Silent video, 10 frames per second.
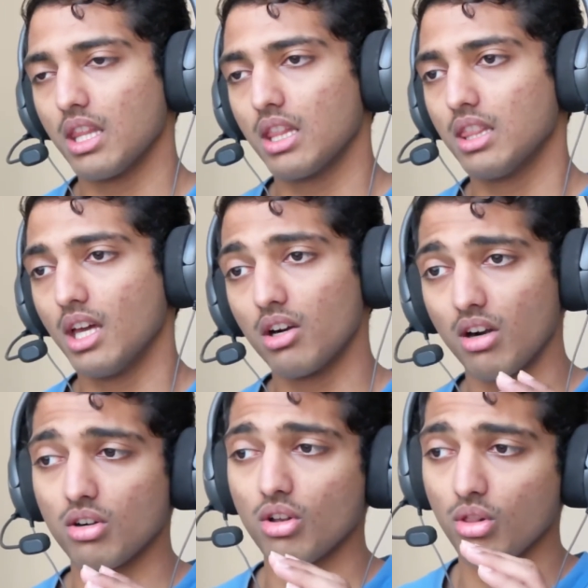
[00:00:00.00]
there
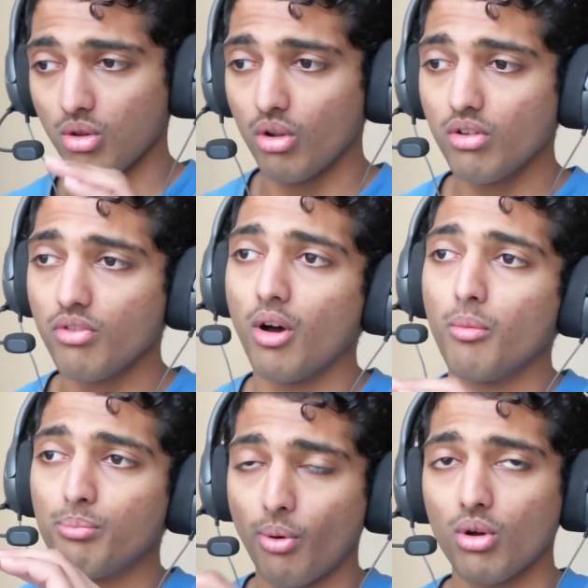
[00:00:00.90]
are a lot of
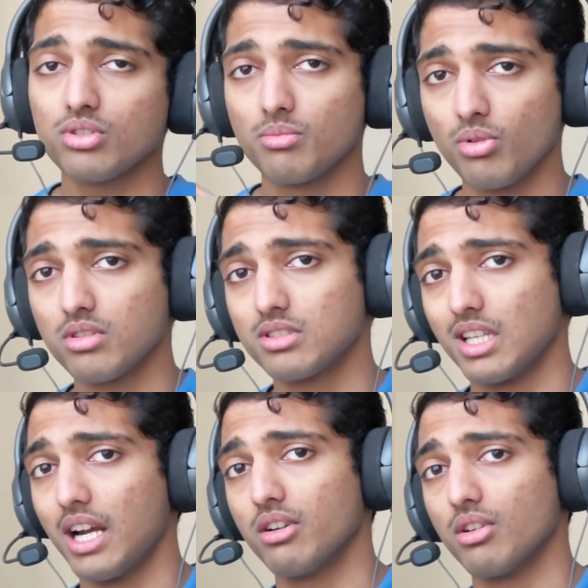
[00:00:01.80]
possible
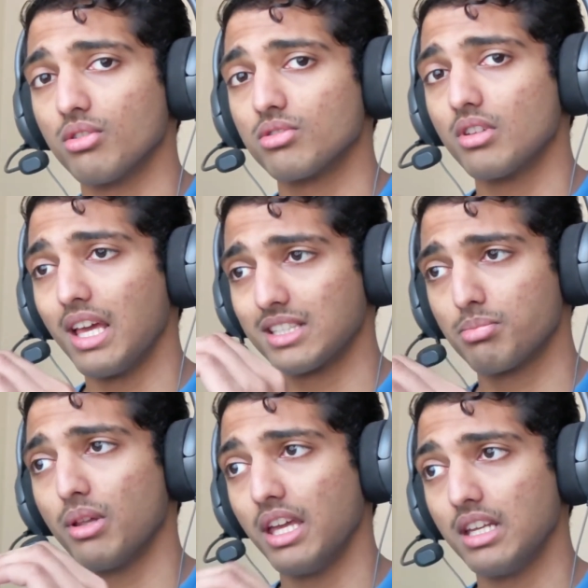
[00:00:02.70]
scenarios
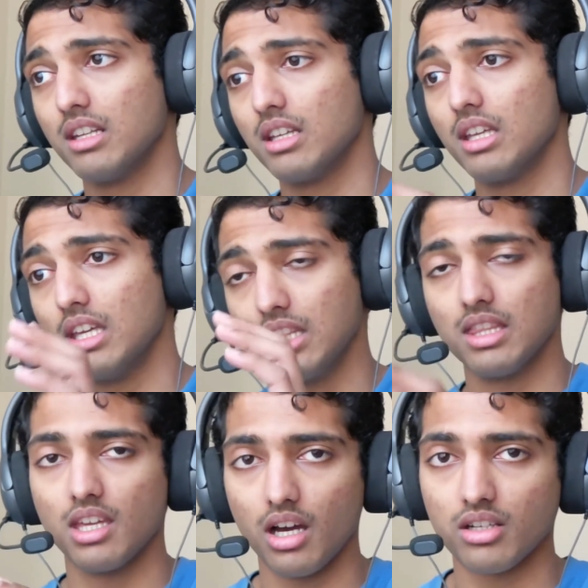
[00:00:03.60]
explained in
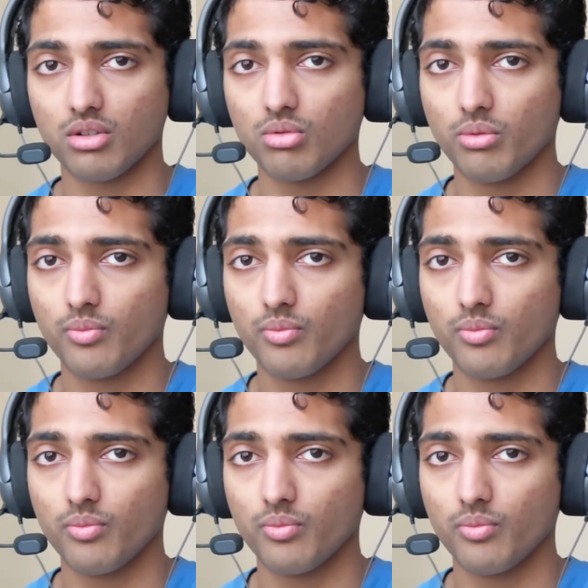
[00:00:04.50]
the article.